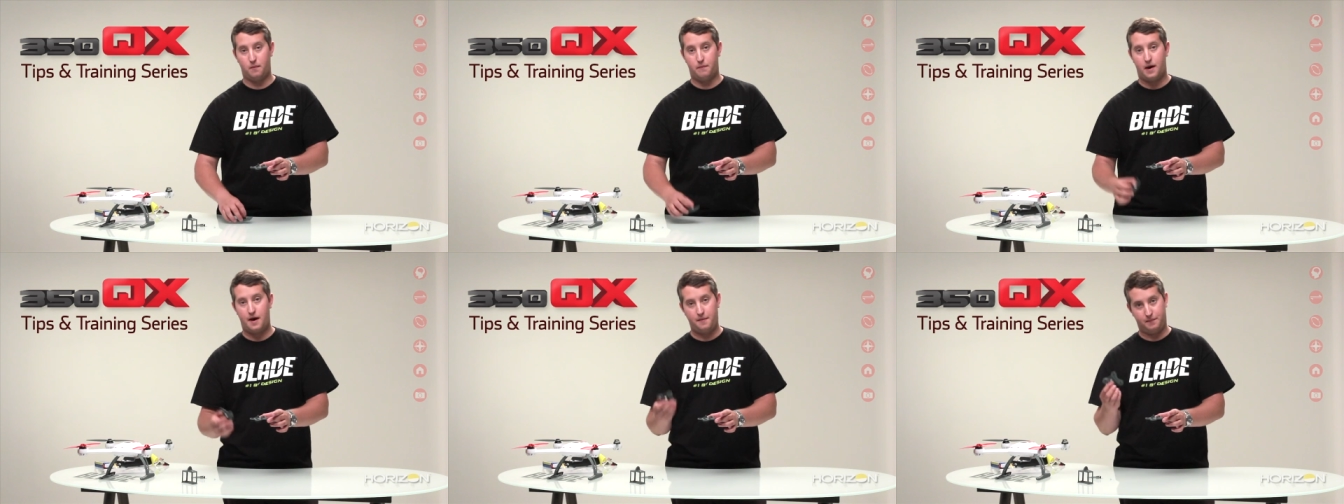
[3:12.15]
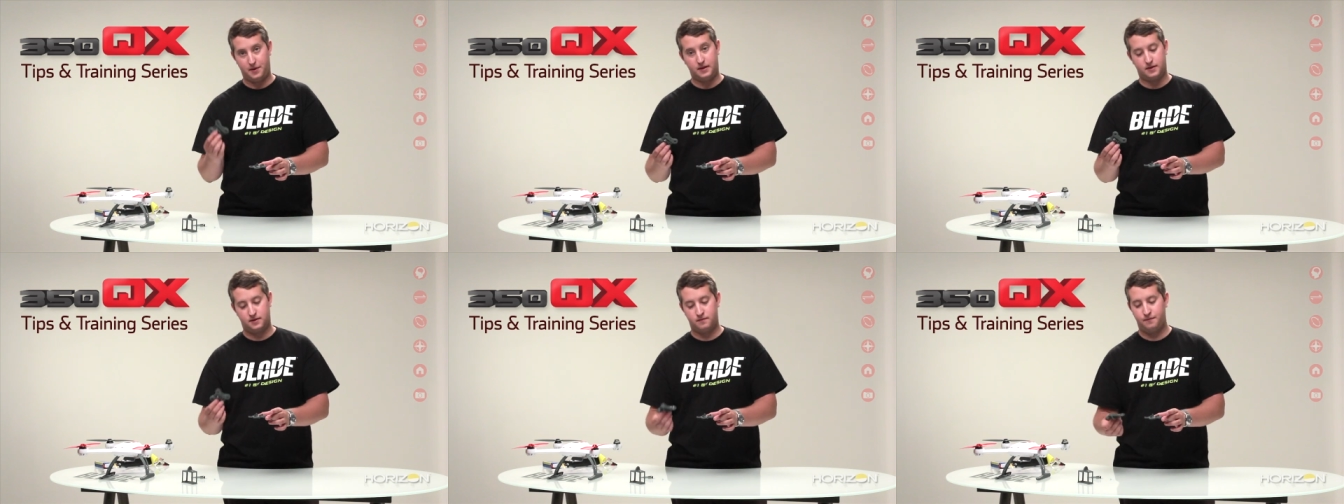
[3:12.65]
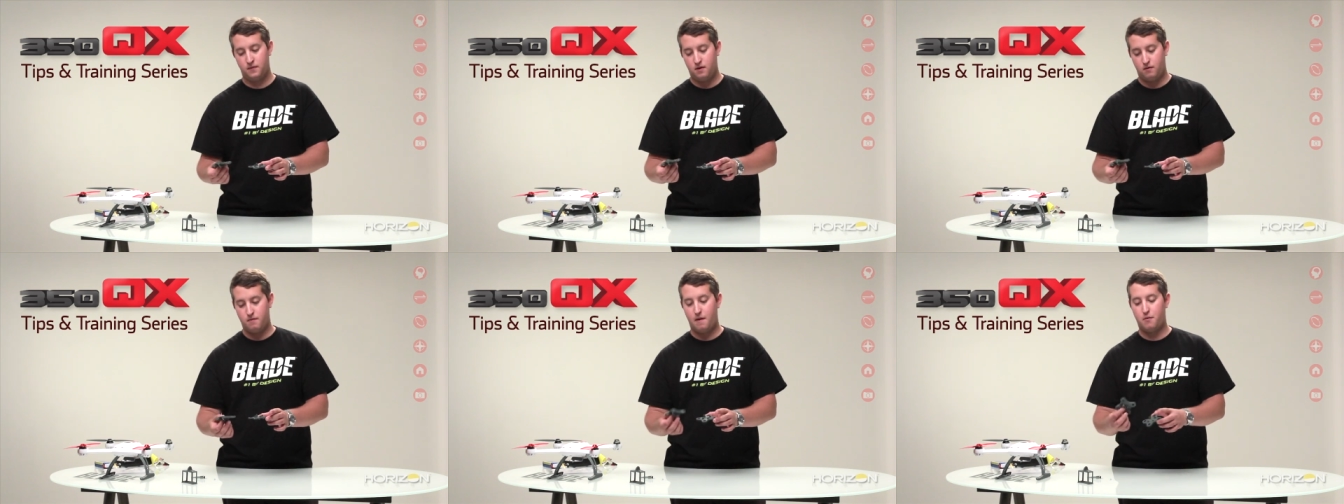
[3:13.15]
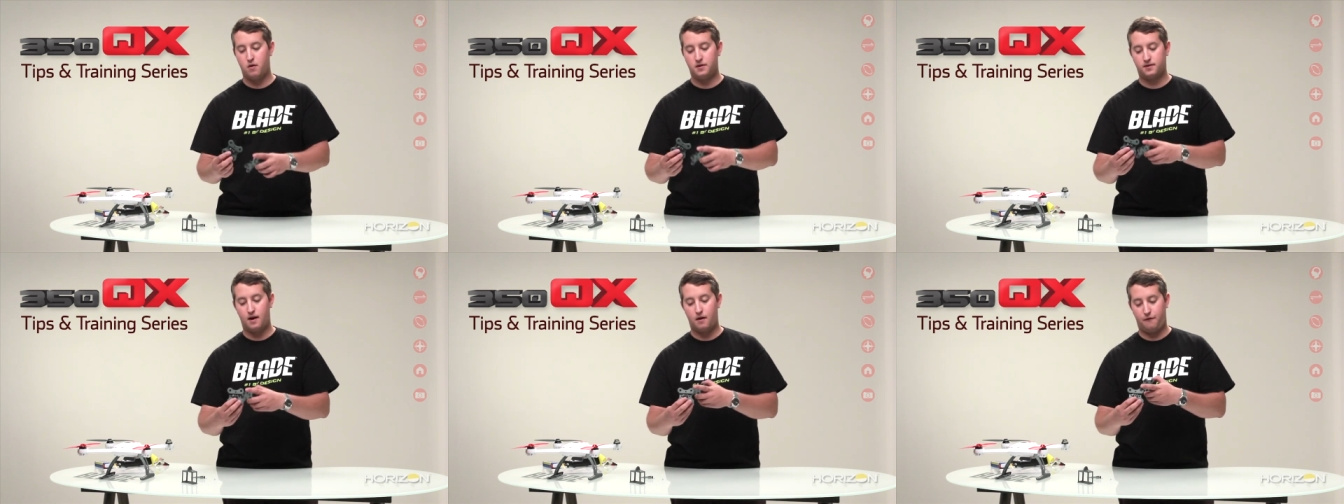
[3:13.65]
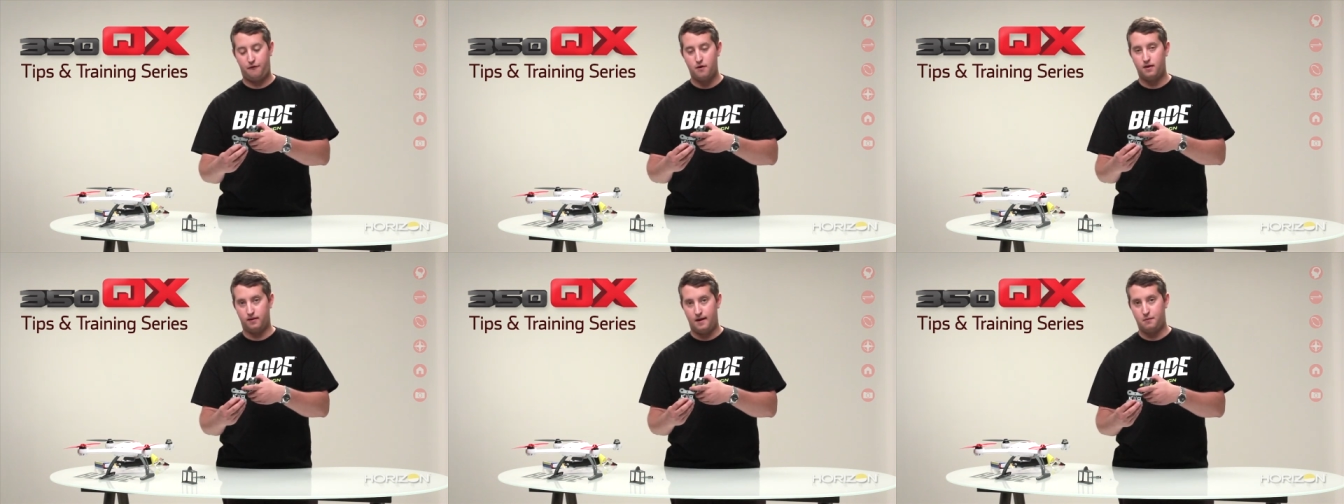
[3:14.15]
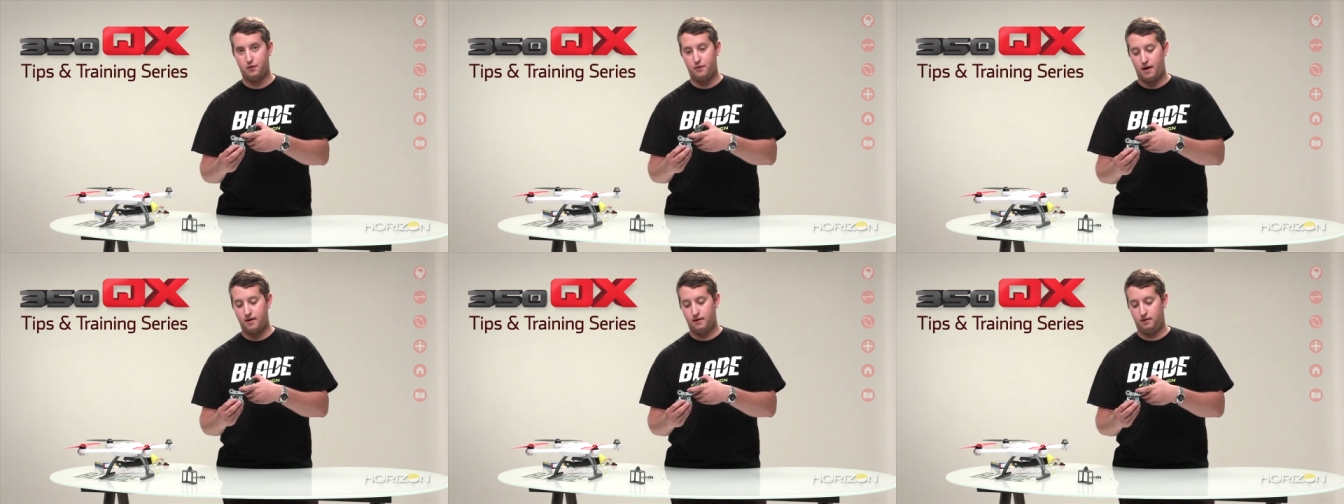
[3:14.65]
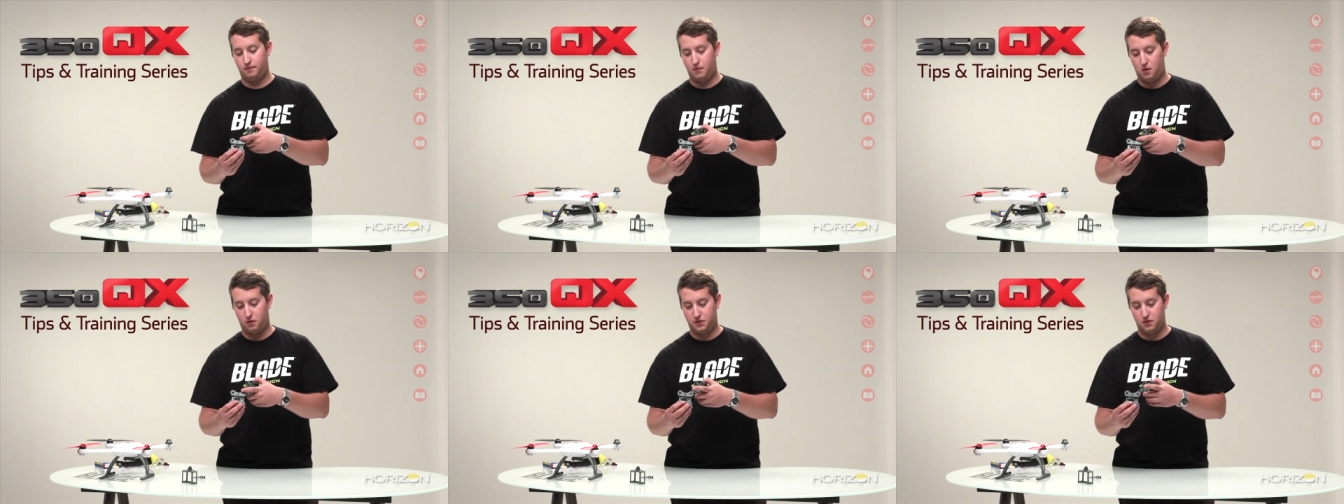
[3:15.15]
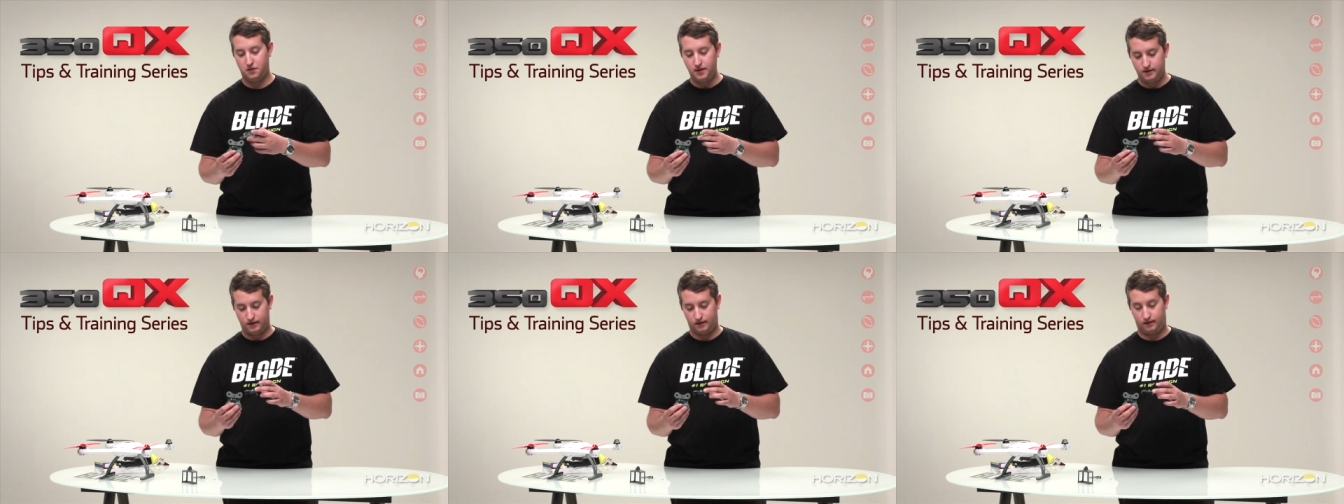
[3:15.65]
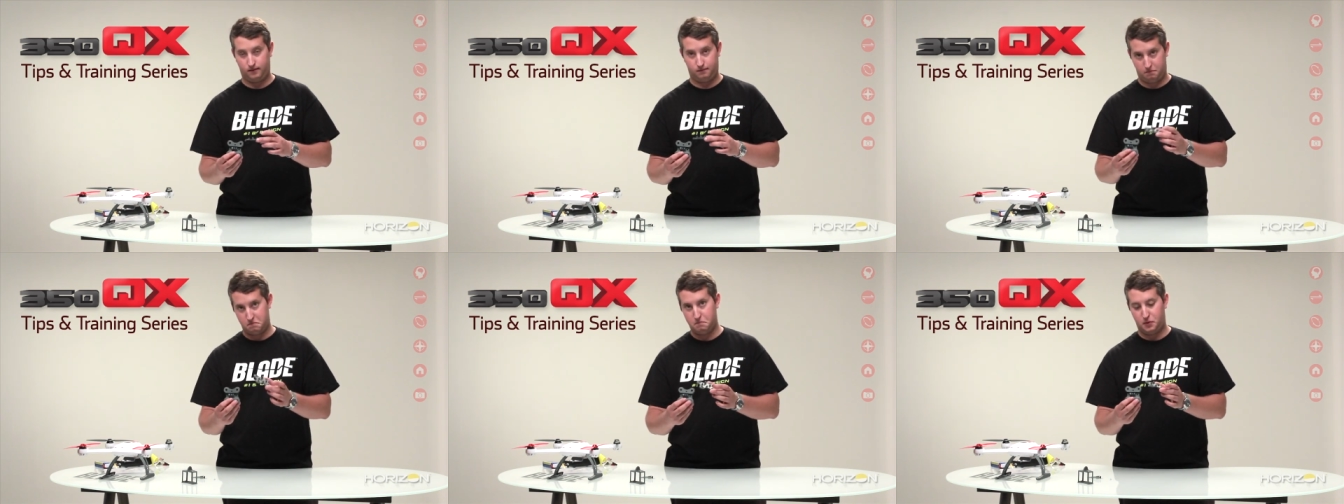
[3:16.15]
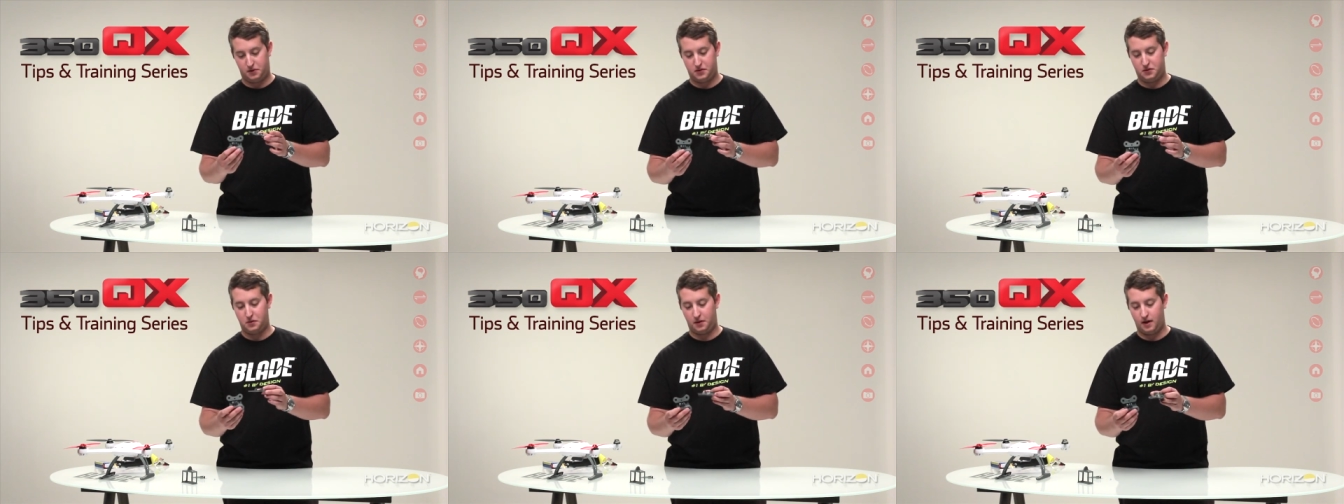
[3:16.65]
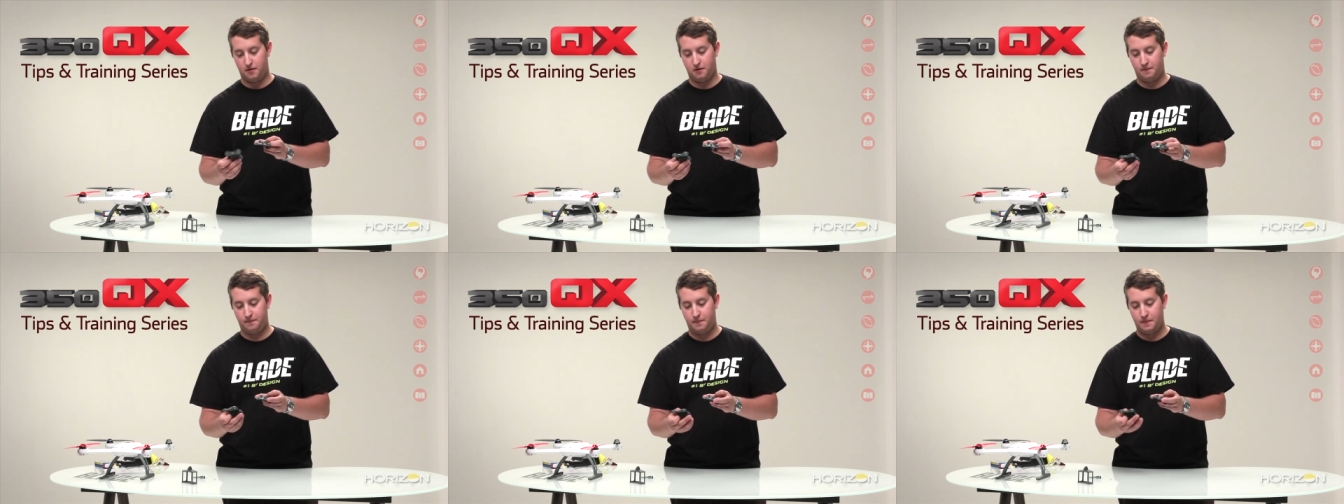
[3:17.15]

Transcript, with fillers: the bottom piece. Remember, it's got front labeled right onto the mold, so it's easy to put these two together.